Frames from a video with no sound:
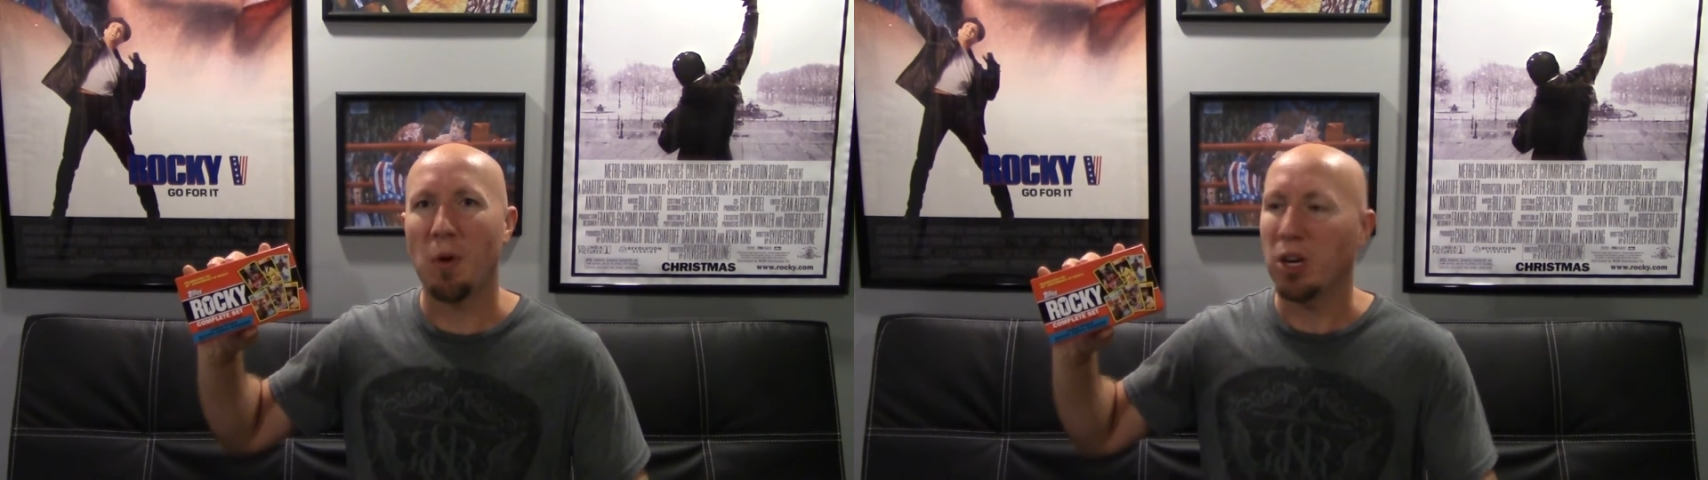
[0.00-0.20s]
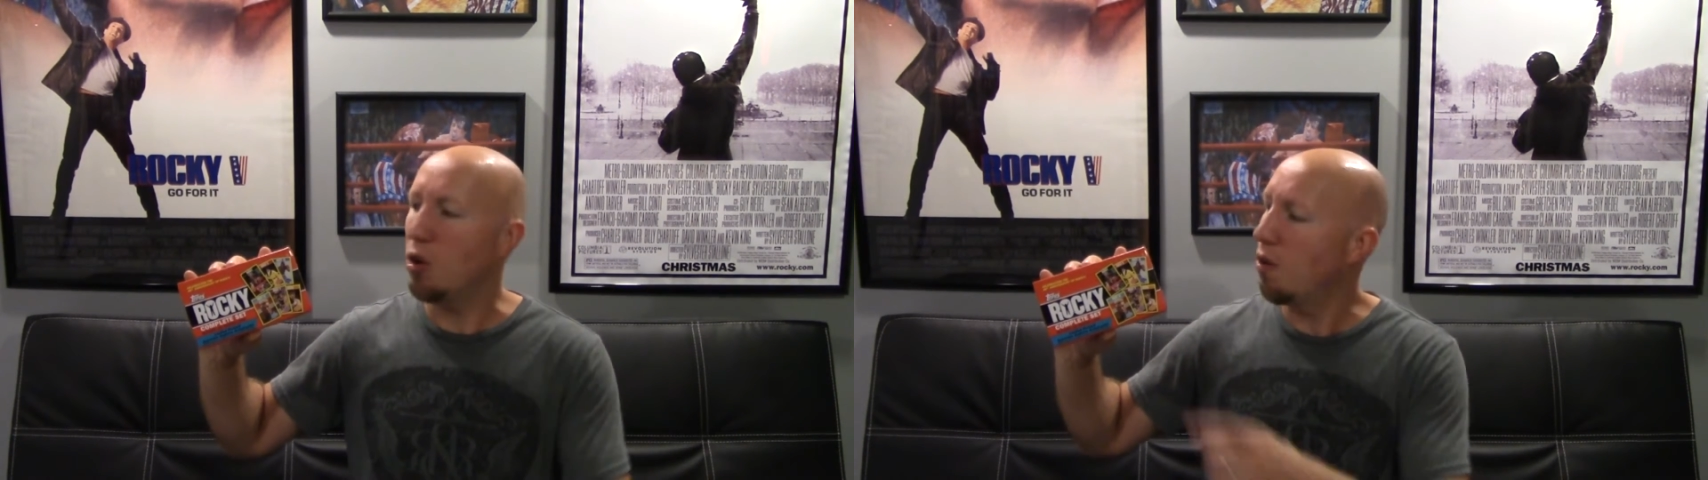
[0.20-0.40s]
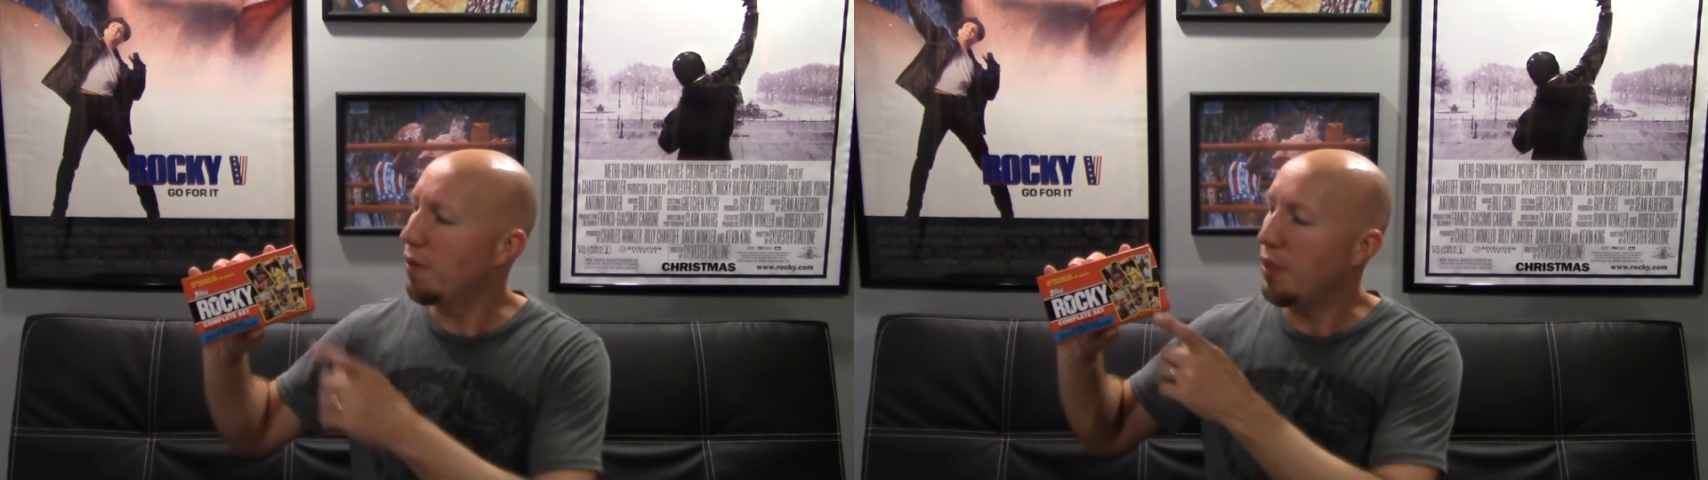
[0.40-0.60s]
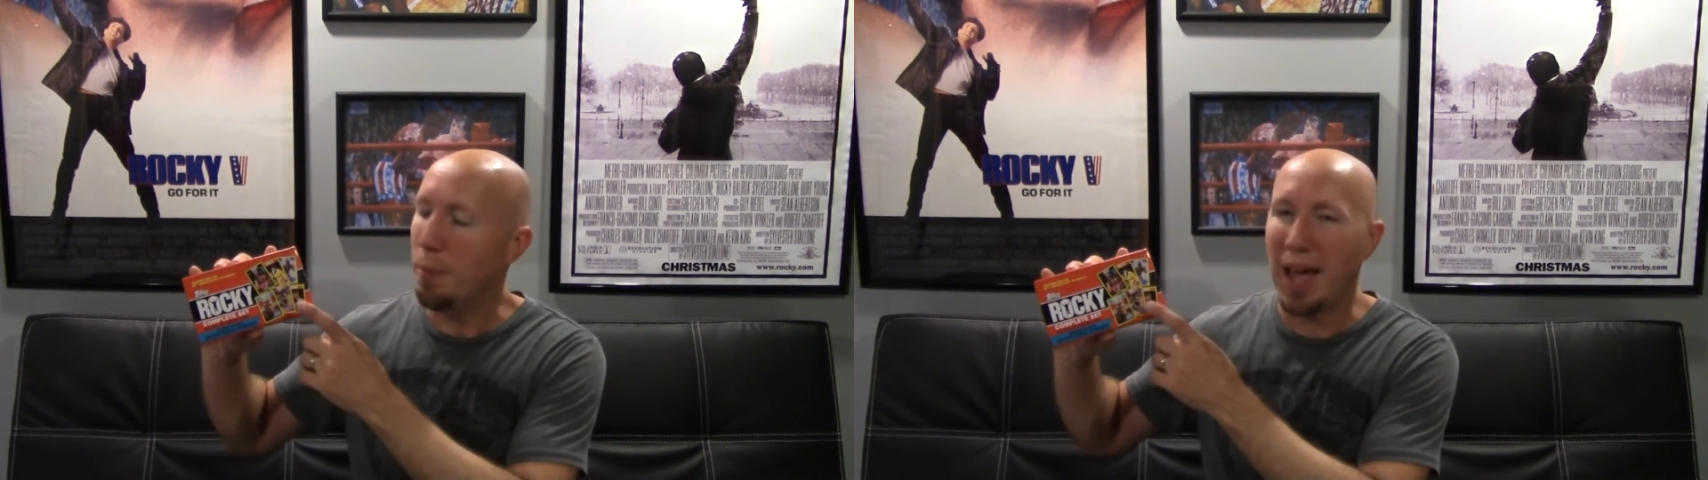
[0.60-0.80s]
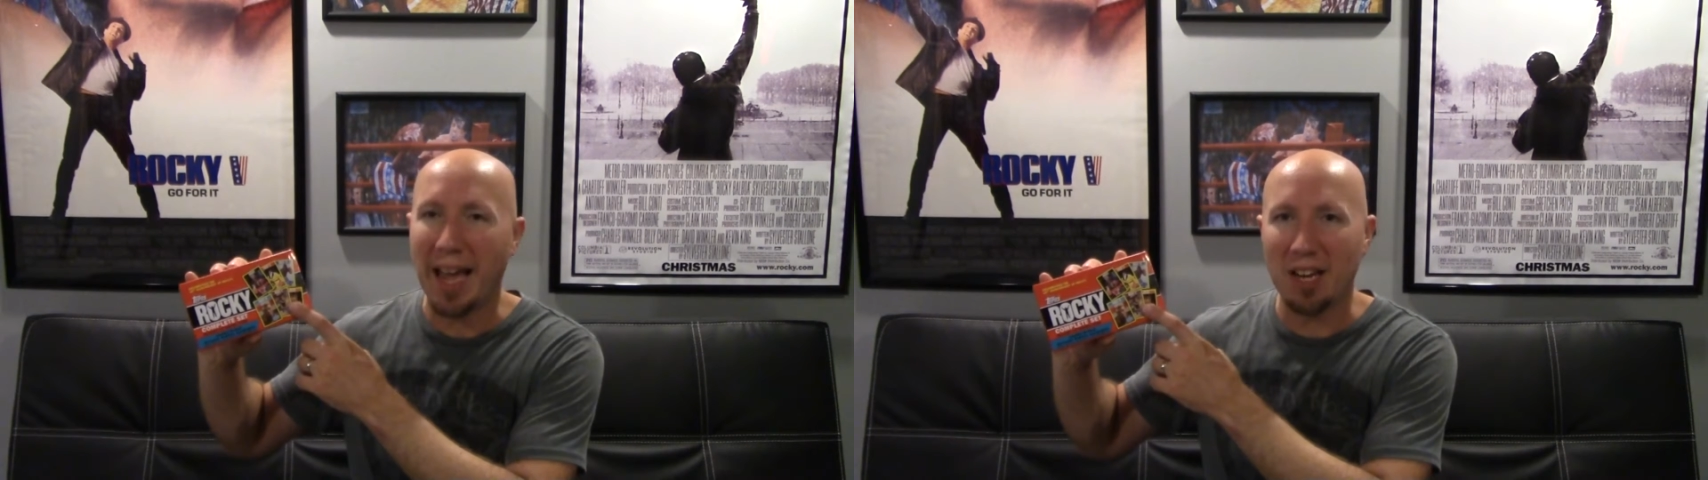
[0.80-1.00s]
want to go over the
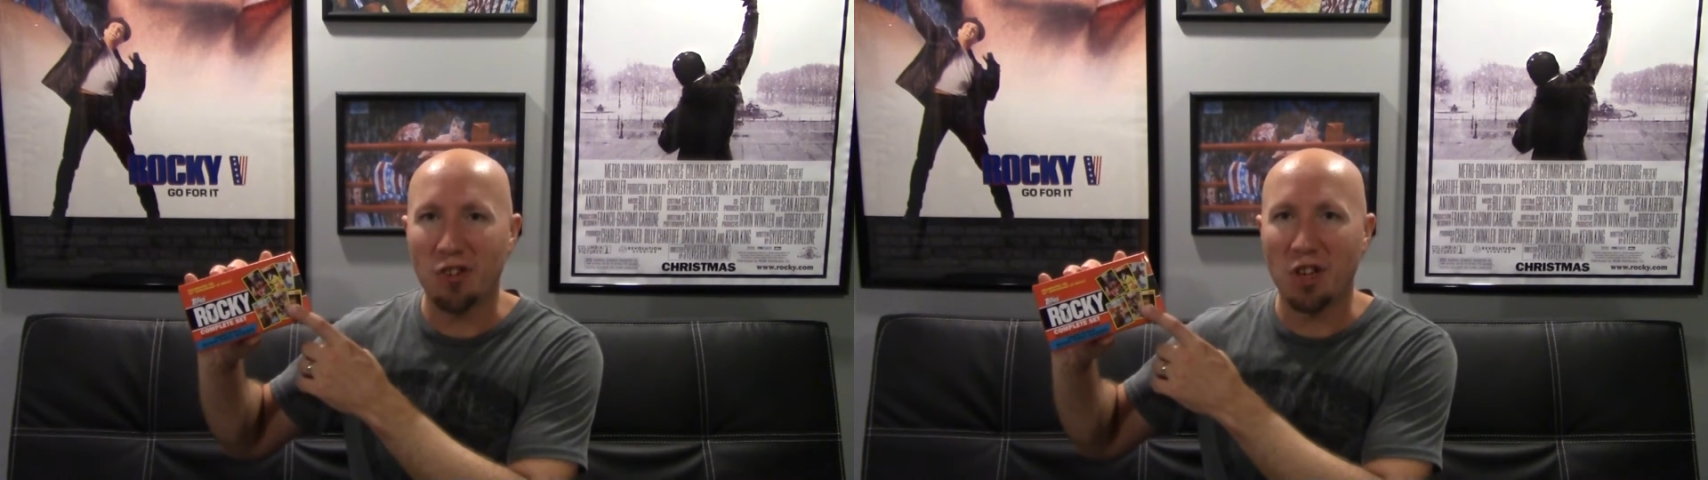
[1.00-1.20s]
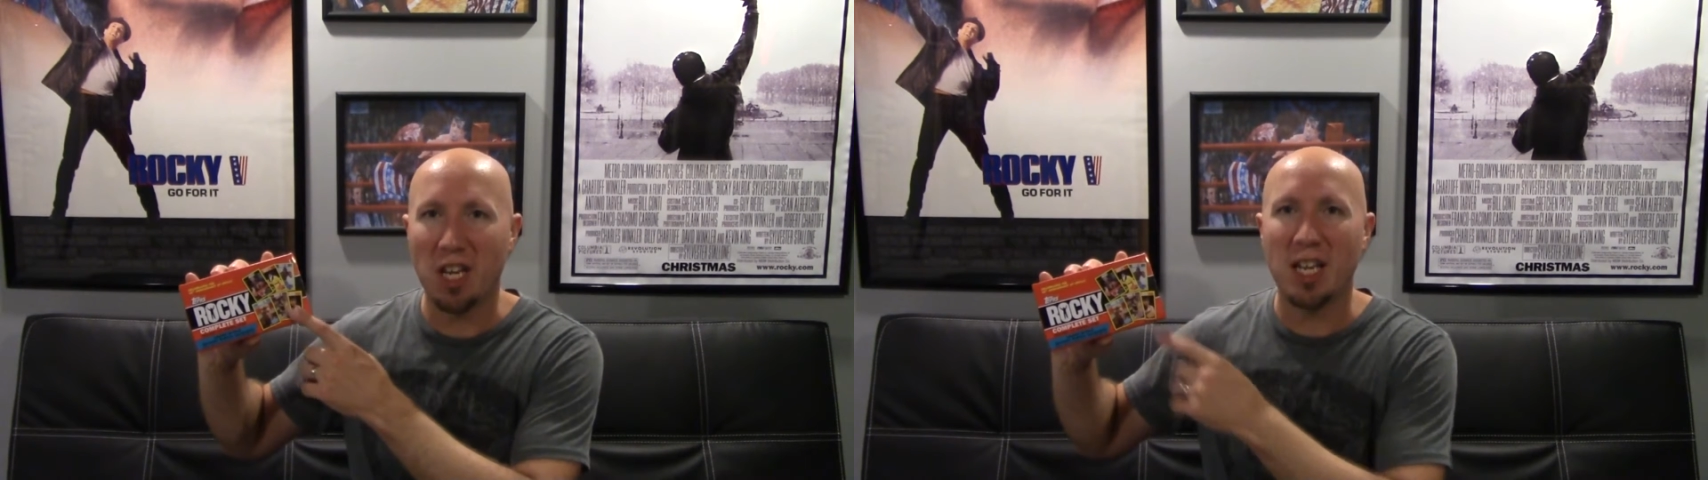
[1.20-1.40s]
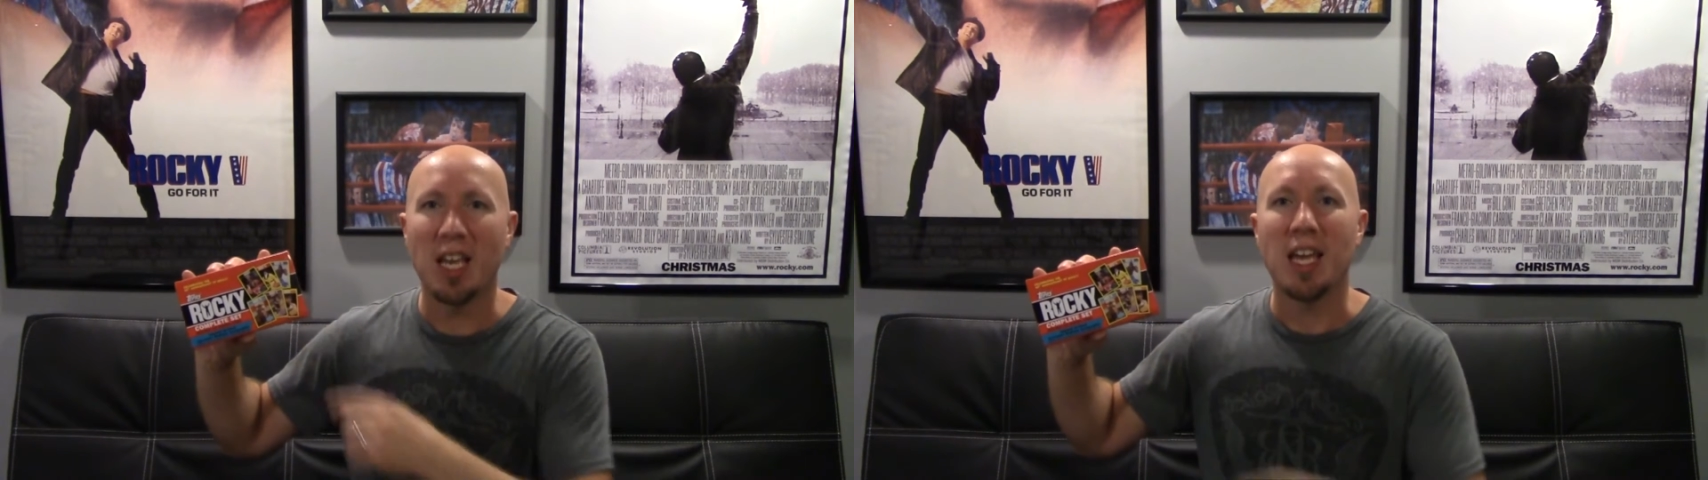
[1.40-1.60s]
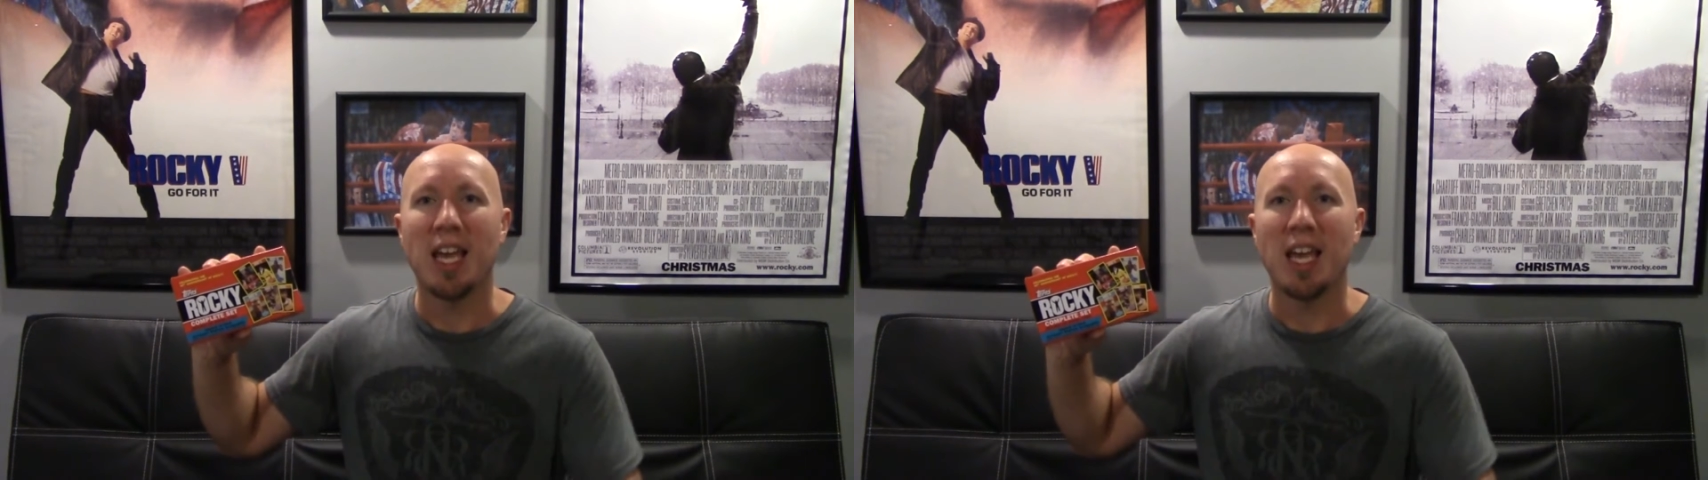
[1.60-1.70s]
packaging